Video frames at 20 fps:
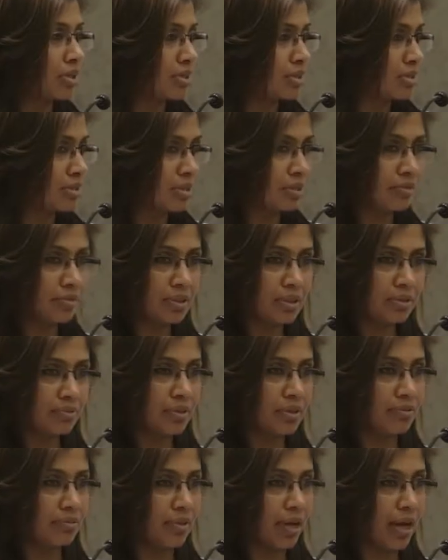
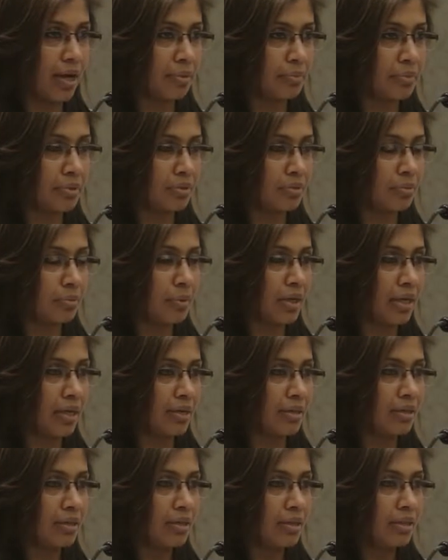conservative environment
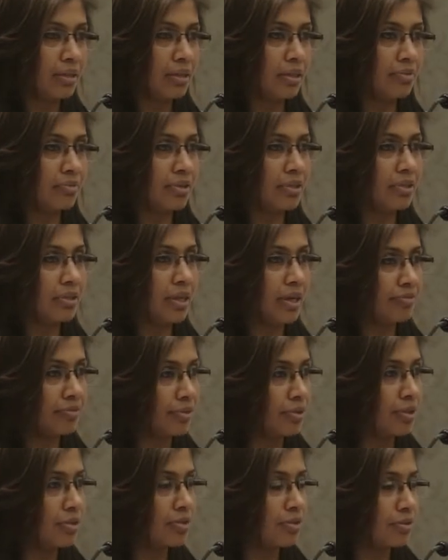where there were
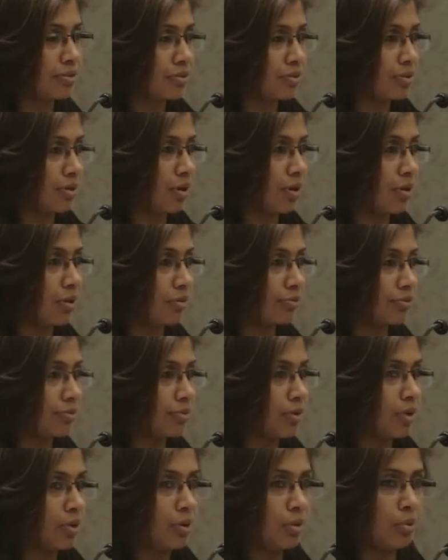definitions
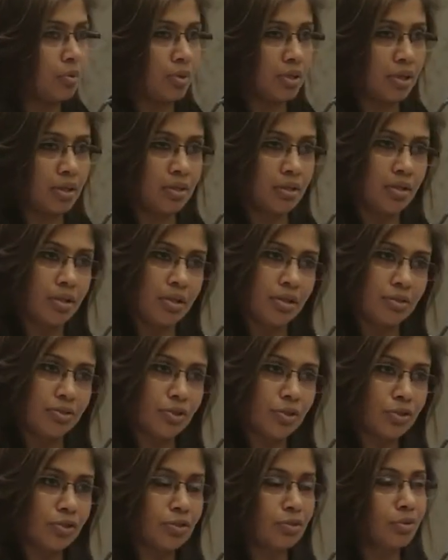of what a girl
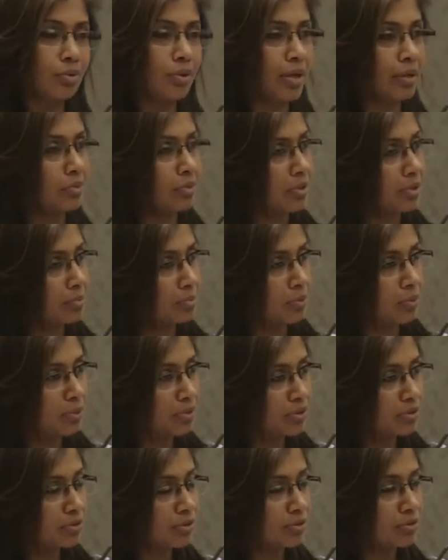should do and what a
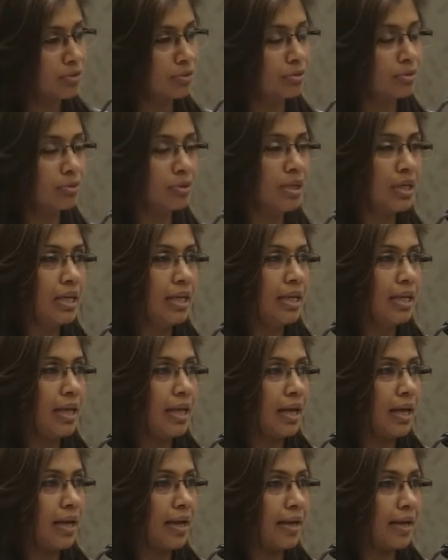boy should do.
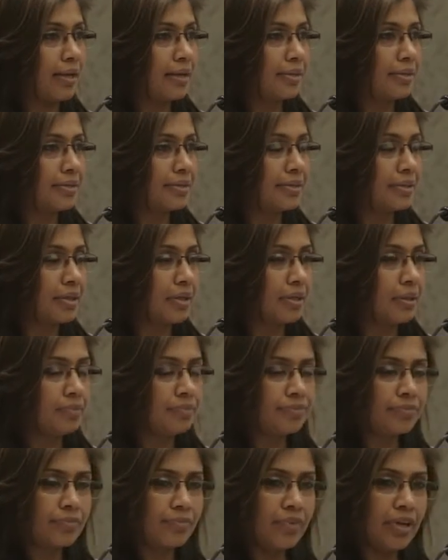And
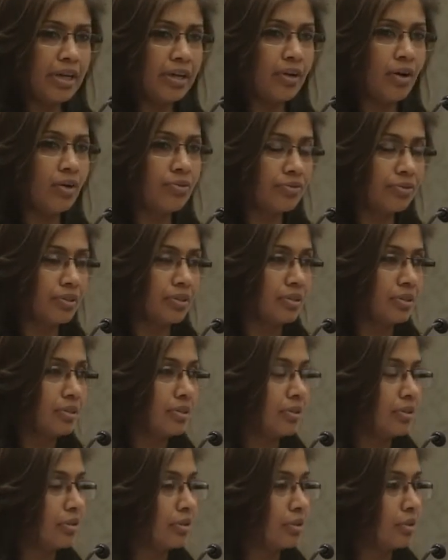very often,
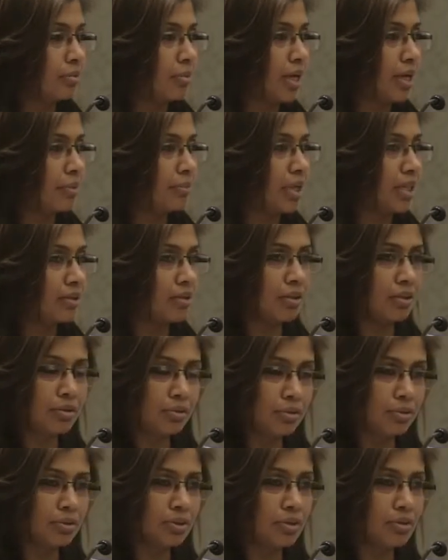you know, my mother,
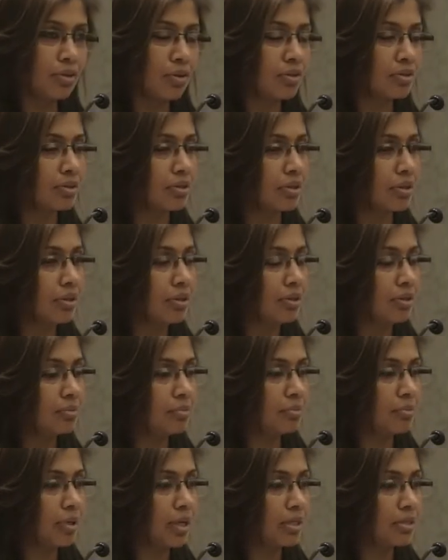who is a doctor,
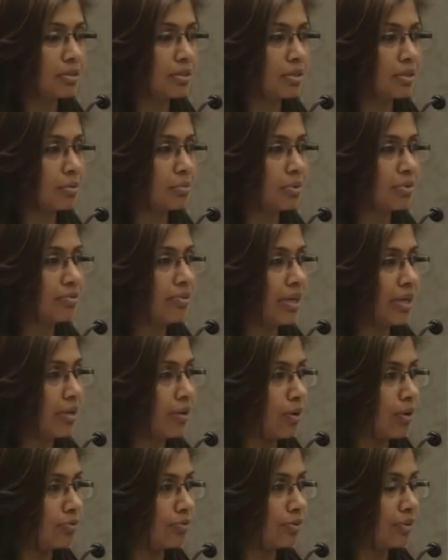but would
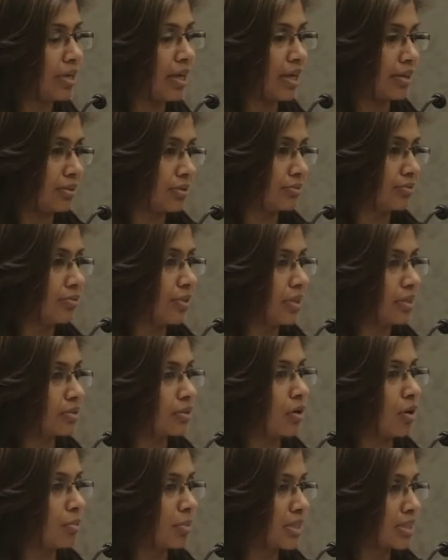very often have to
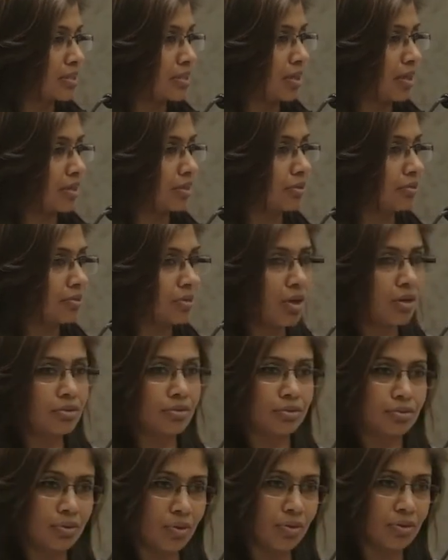face comments like, you've
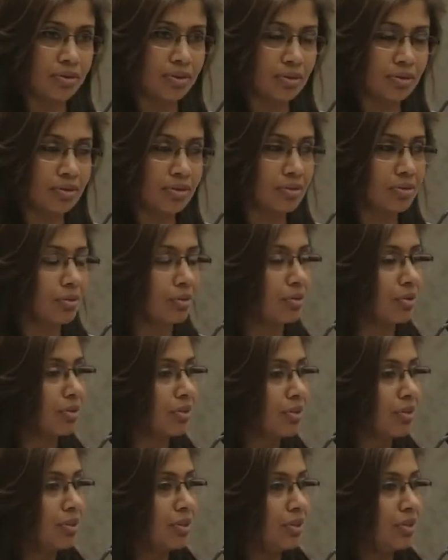got two daughters,
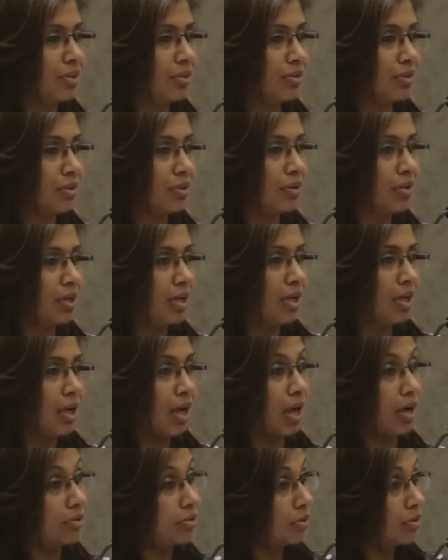so, you know,
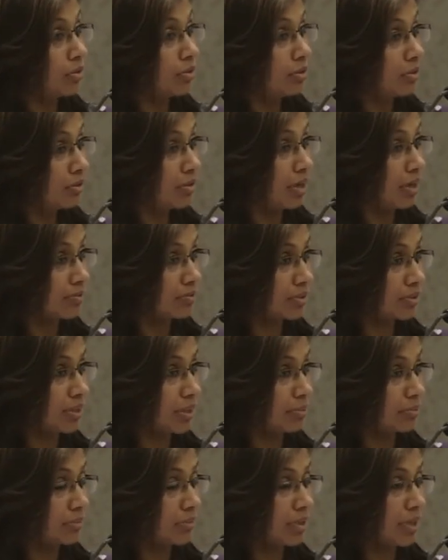how are you going to look after
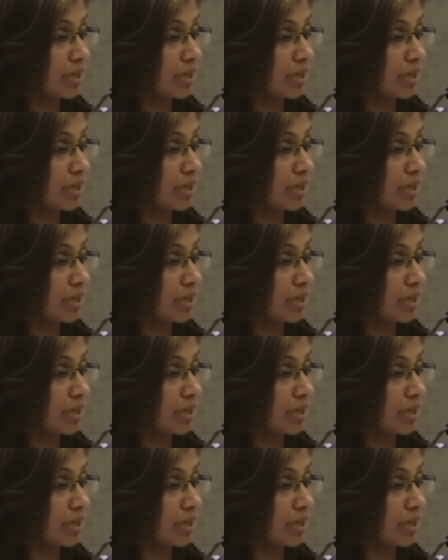them?